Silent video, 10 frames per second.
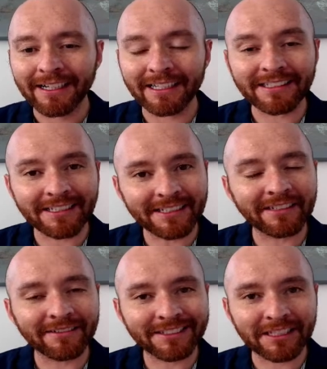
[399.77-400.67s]
I
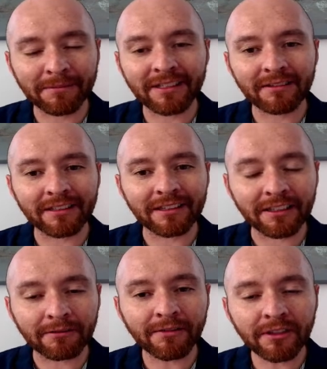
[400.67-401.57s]
said skim the
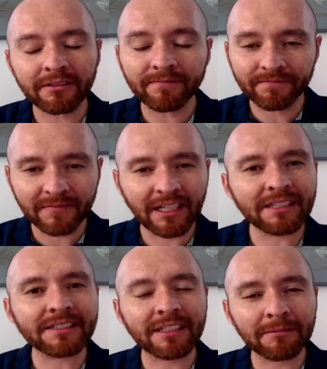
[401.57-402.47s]
lit review. Yeah,
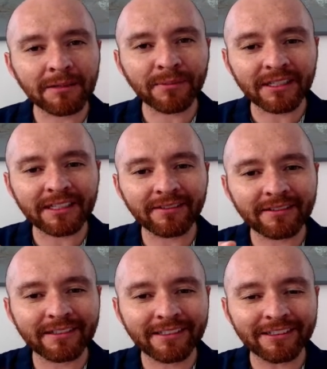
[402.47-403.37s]
skim it, but
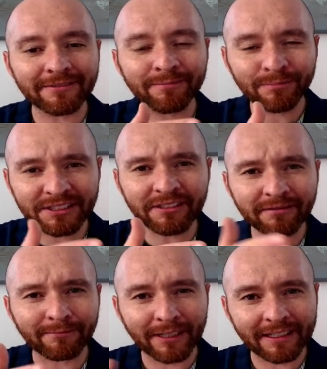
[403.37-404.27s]
but still
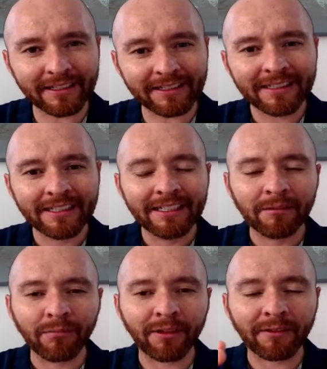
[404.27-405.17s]
read it.
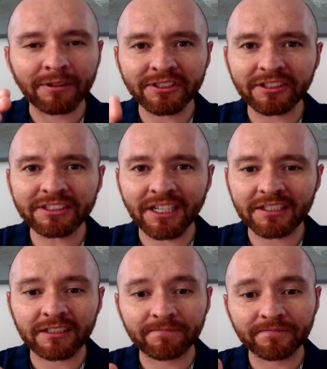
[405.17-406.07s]
But the results
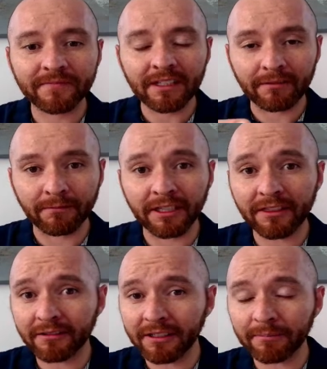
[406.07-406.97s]
section, read
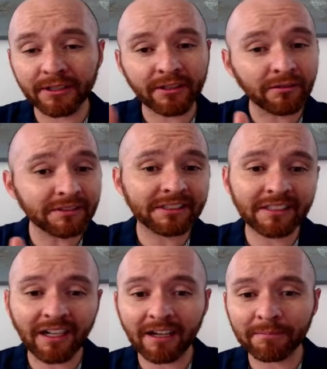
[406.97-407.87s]
through it, but don't
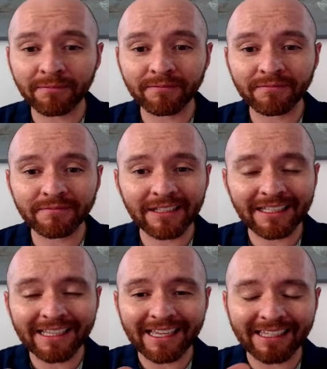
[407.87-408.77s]
stop
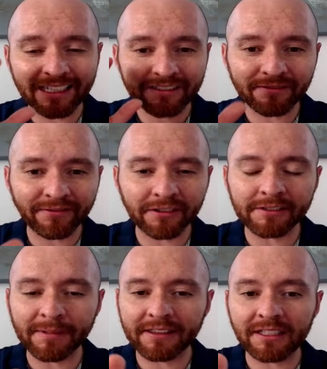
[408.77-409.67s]
and get
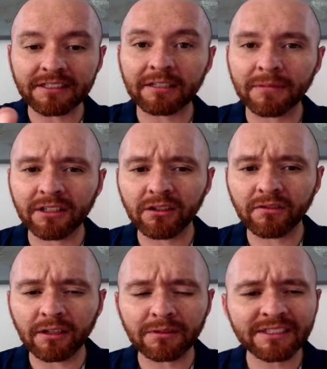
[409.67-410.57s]
confused by things like
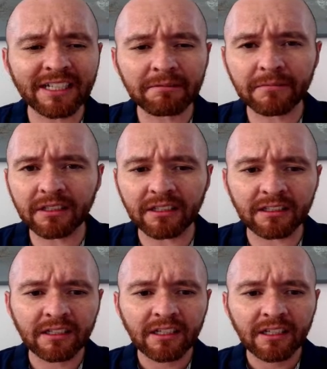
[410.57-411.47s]
MANOVA. What's that mean?